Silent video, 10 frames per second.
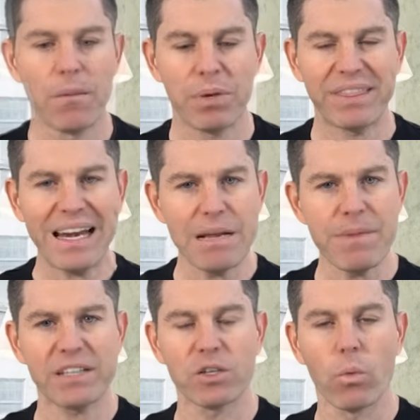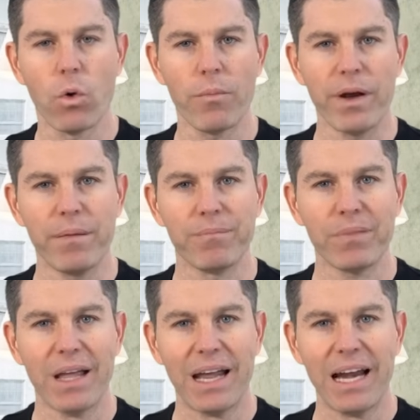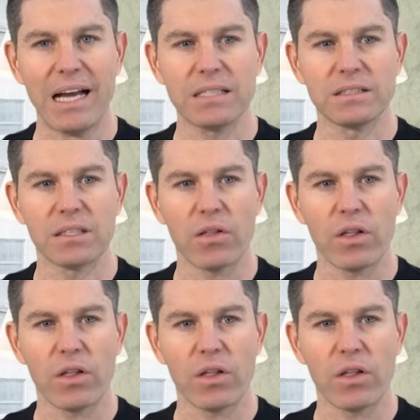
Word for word: But then he meets a woman and